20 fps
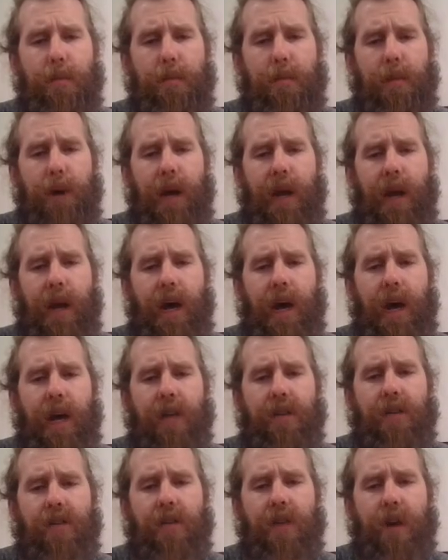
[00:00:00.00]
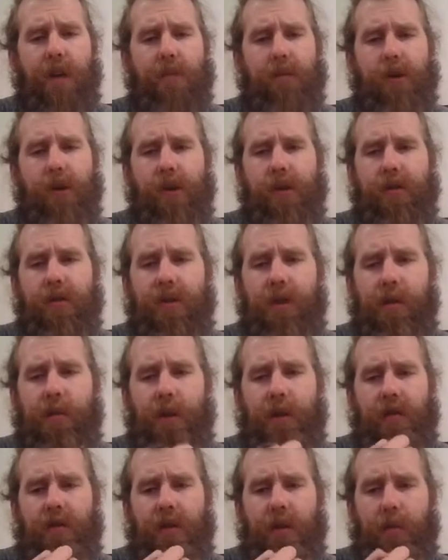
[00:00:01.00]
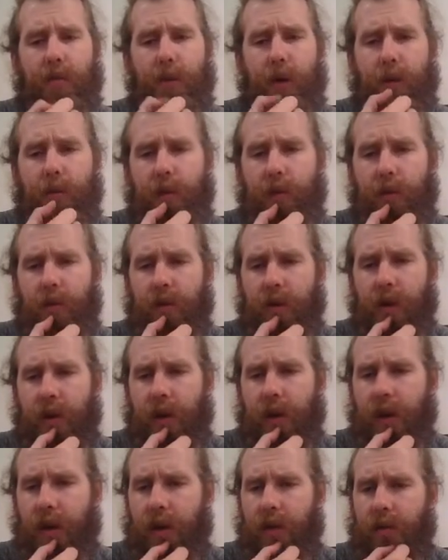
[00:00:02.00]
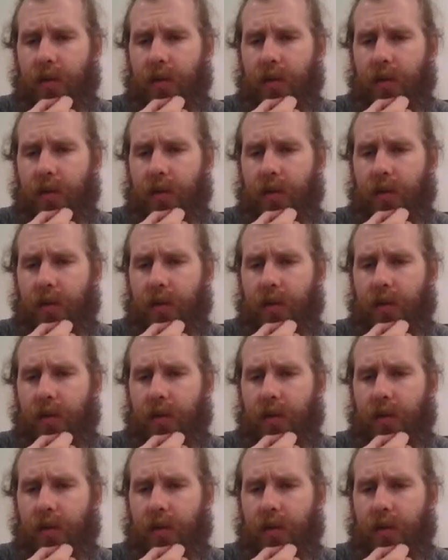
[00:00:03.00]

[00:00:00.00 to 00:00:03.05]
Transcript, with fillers: But uh, I'm sure it's something simple I'm overlooking.